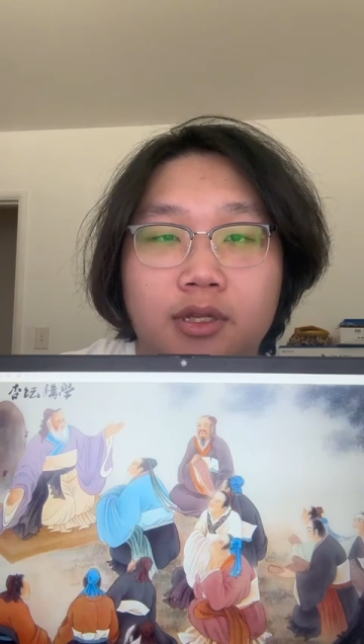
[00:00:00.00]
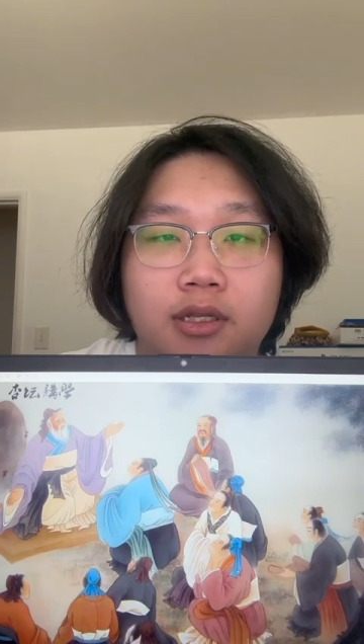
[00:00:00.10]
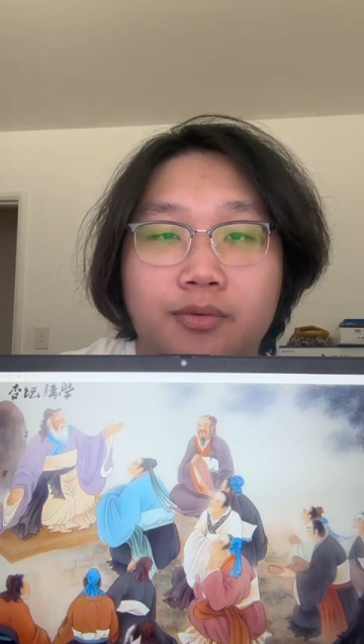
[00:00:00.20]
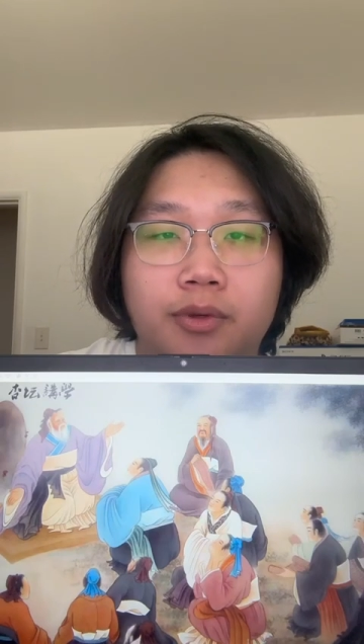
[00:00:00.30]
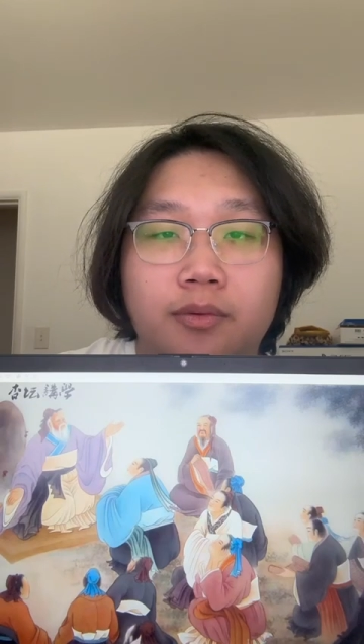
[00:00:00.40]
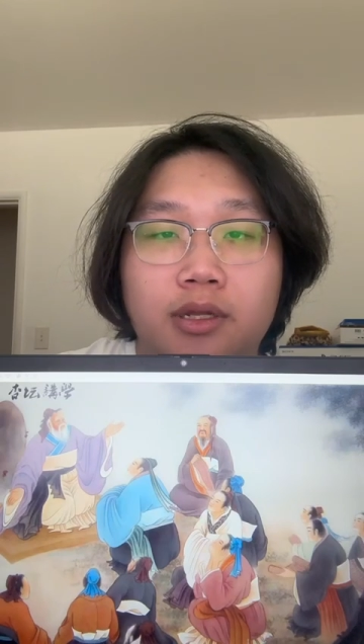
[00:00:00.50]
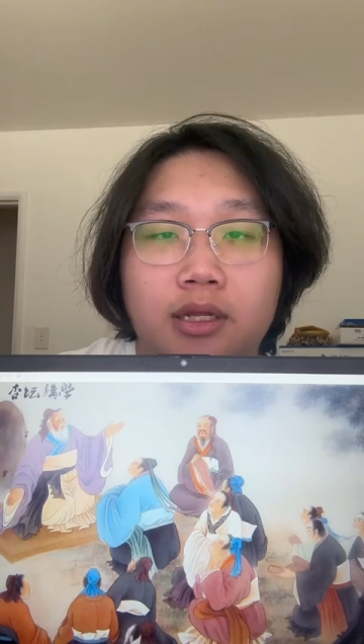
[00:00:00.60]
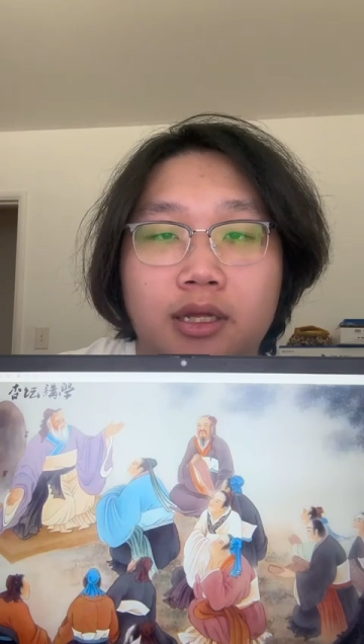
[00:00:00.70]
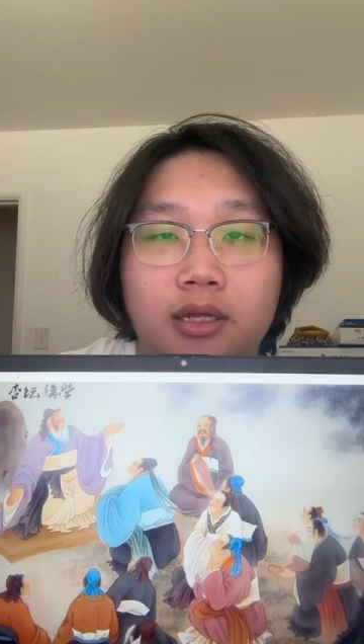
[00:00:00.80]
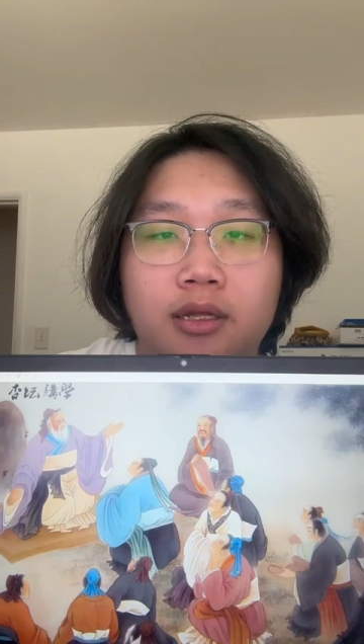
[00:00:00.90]
It
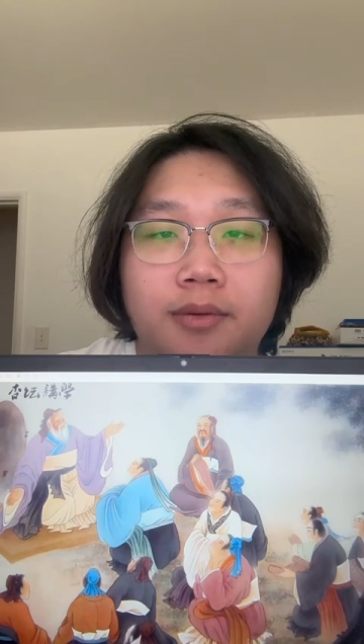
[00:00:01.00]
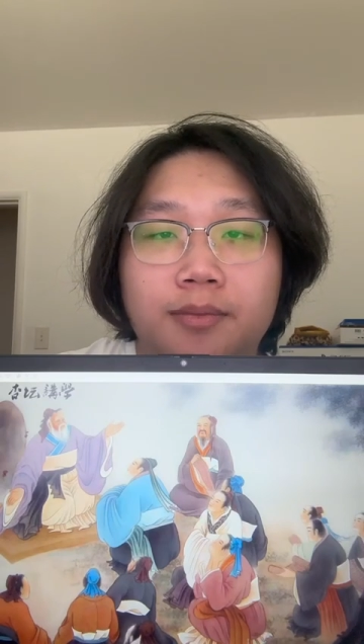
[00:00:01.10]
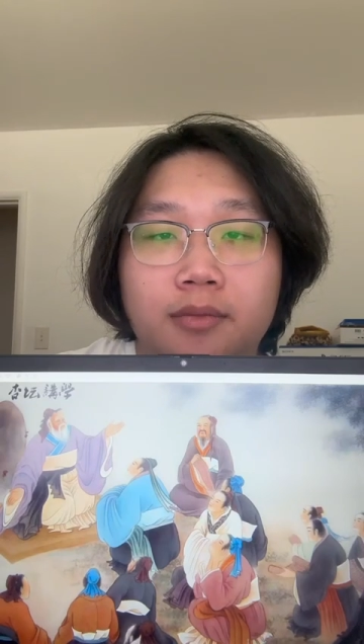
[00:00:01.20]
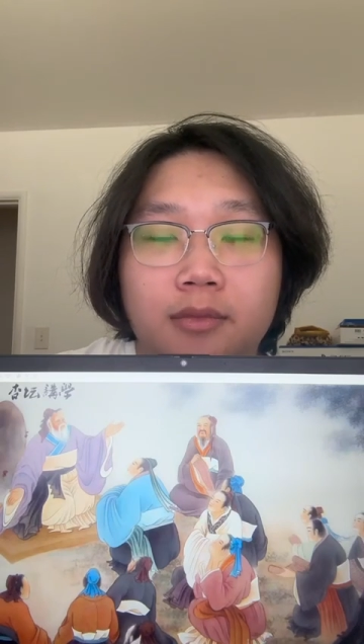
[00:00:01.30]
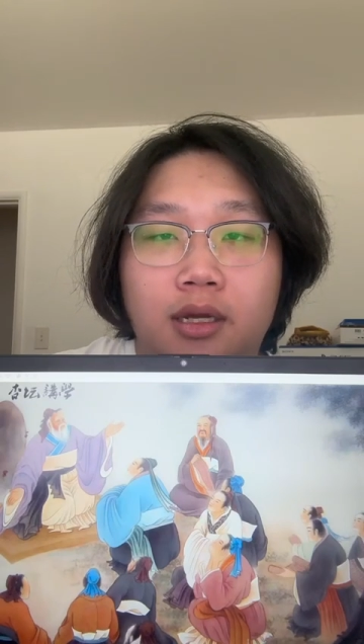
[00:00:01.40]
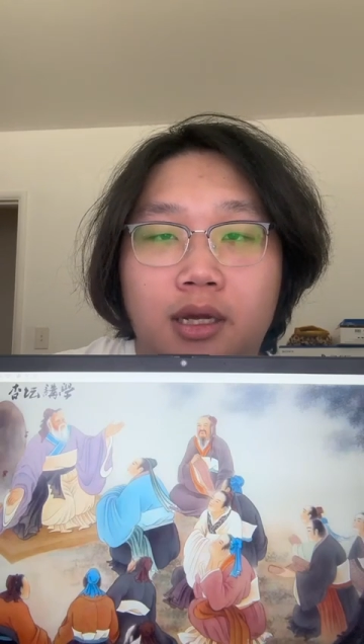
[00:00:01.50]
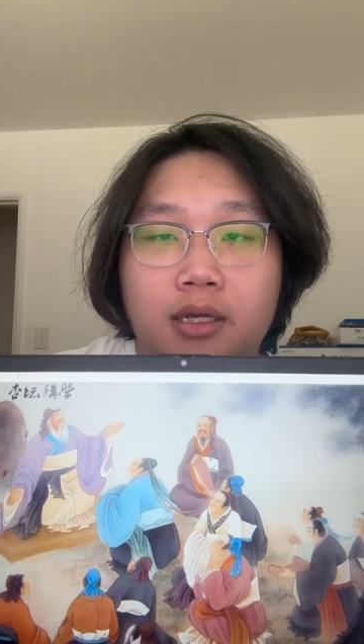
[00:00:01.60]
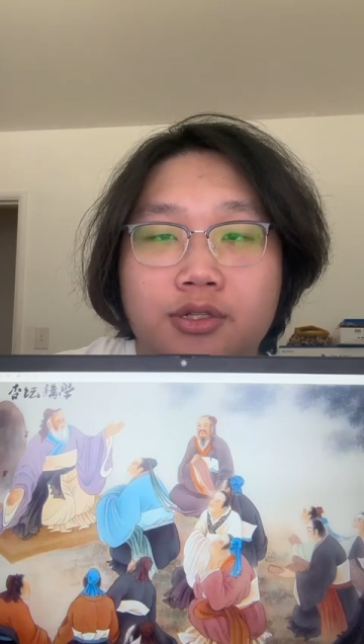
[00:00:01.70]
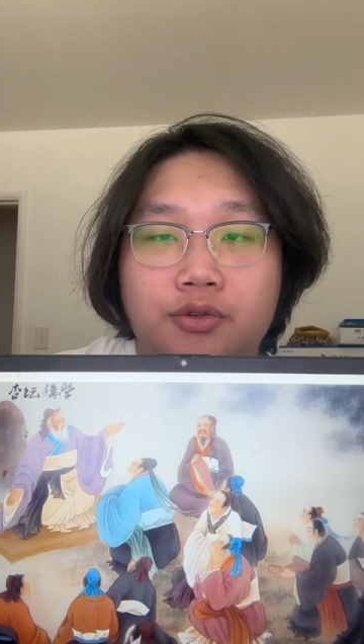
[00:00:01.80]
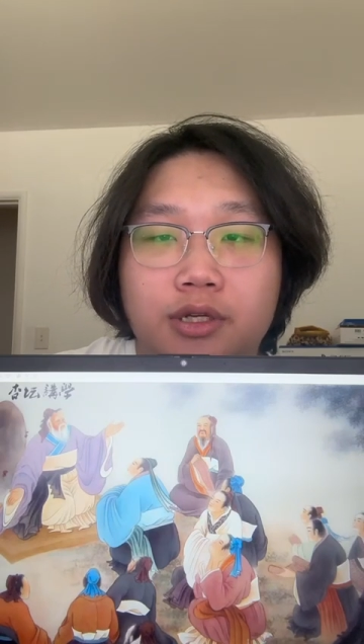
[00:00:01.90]
vividly
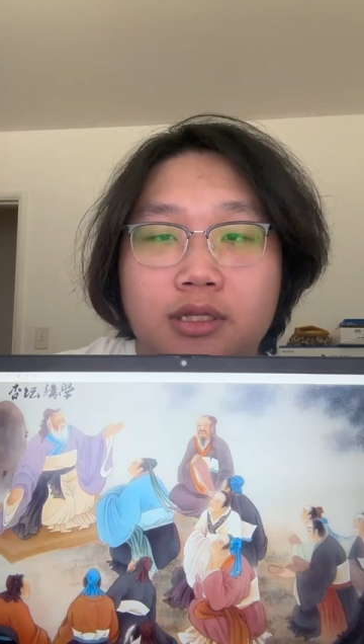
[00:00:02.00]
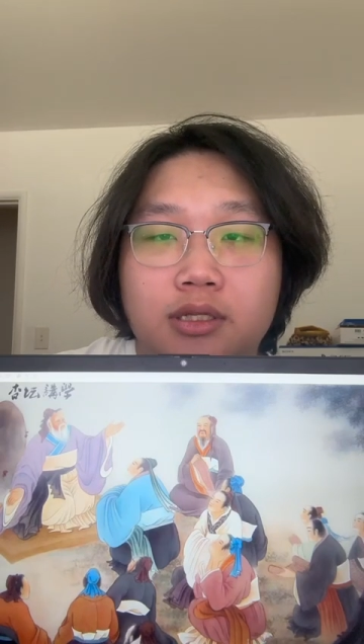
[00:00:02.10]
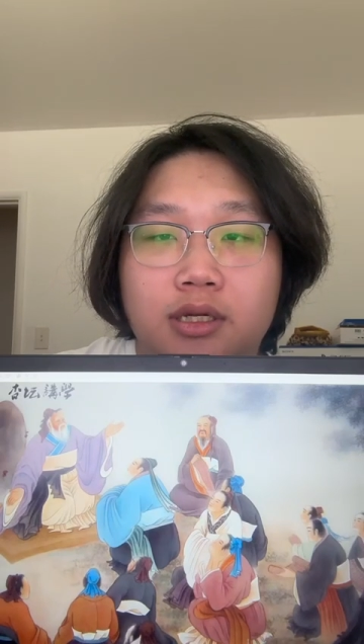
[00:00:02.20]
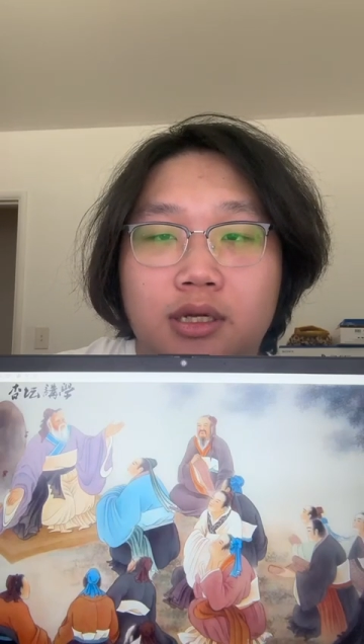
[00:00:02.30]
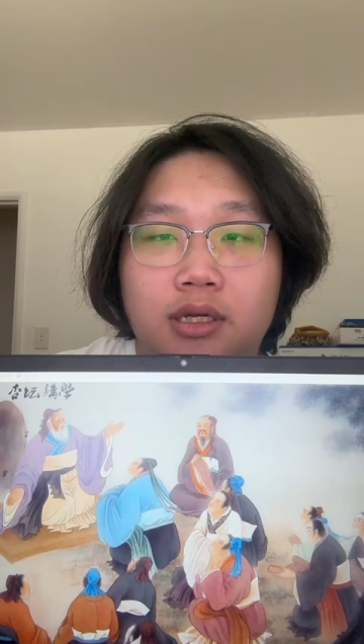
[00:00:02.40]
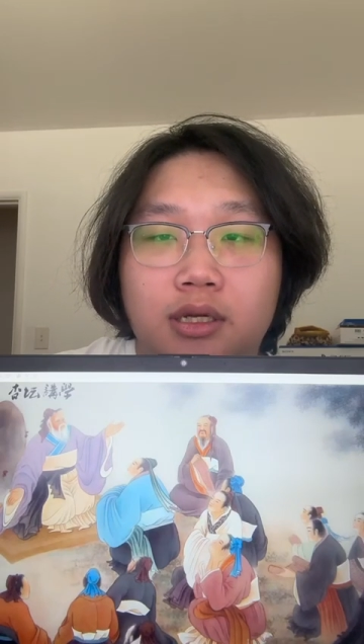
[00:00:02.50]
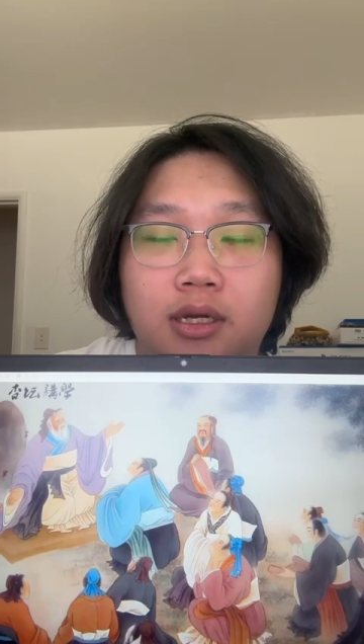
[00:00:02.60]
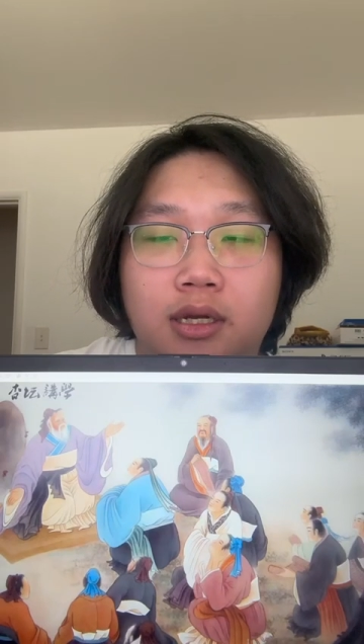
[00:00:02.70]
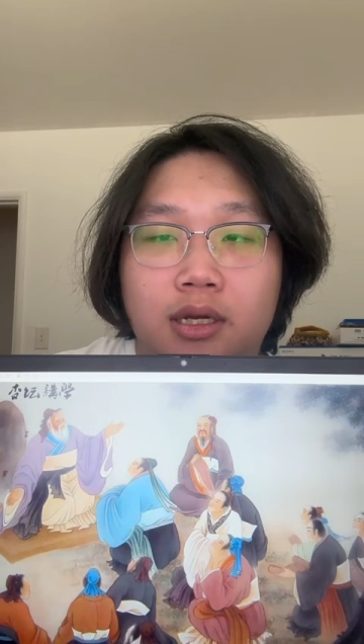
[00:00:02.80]
illustrates the